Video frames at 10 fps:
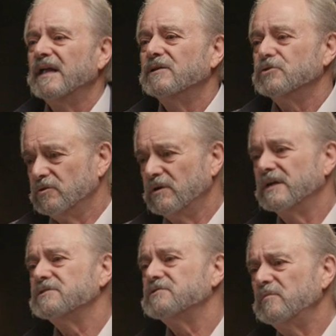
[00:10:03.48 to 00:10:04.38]
and
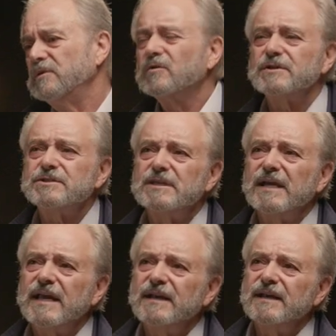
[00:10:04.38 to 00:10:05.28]
Judaism and
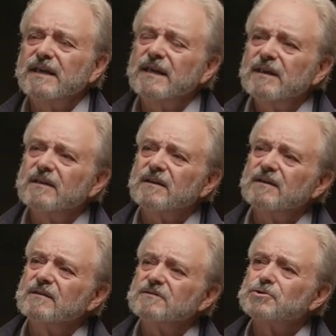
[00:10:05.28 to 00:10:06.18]
Christianity and
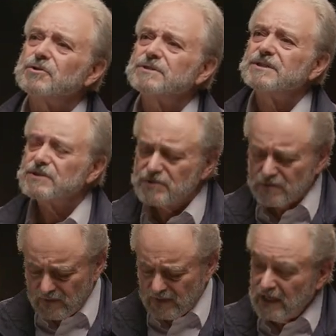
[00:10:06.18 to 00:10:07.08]
church
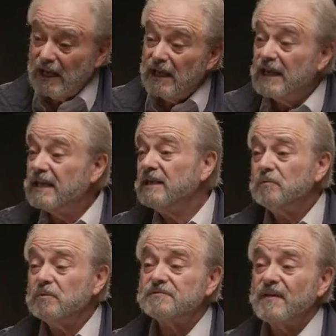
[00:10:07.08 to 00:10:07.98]
history. And he
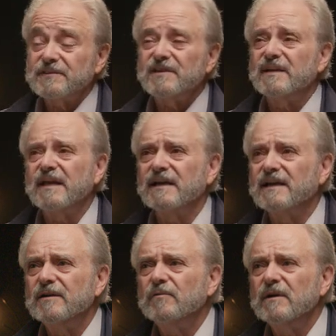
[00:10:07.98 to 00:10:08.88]
was fascinated.
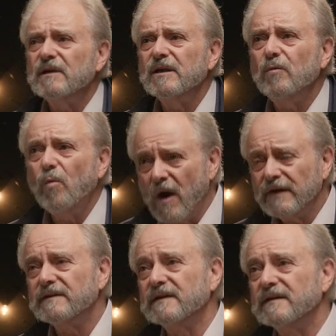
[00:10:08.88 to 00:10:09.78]
He really
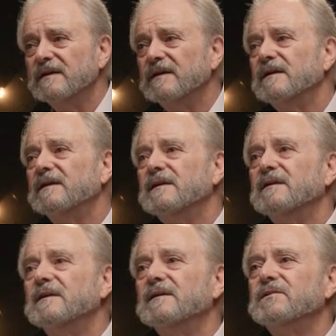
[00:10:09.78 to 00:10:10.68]
wanted
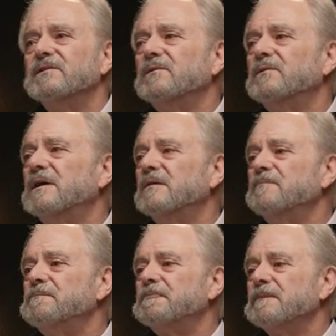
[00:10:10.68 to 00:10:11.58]
to
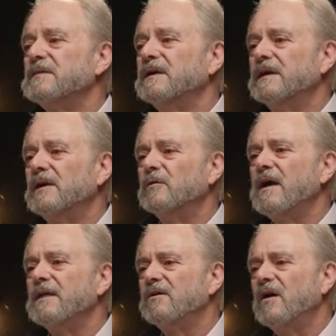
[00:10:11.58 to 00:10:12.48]
uh, hear
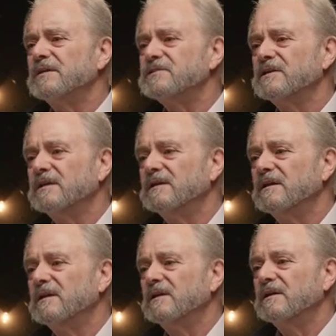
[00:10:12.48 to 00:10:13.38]
my thoughts and
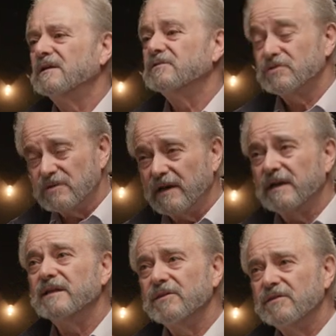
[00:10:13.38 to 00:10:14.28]

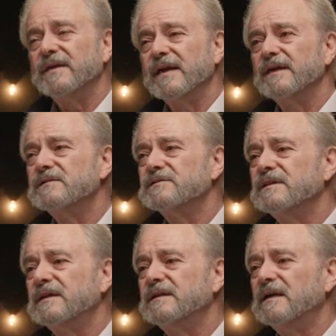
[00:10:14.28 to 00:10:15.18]
study the things
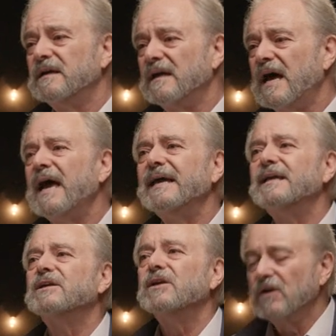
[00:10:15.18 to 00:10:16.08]
that I
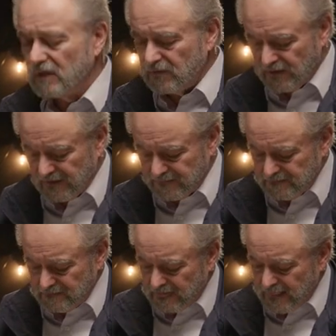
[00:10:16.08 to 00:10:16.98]
had concluded.
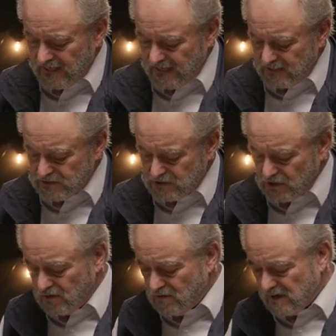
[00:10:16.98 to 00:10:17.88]
And
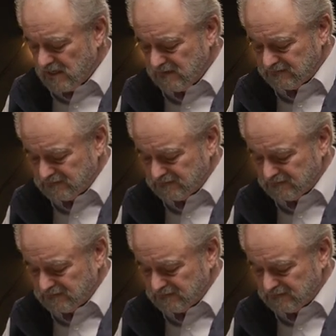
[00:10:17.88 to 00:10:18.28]
so uh,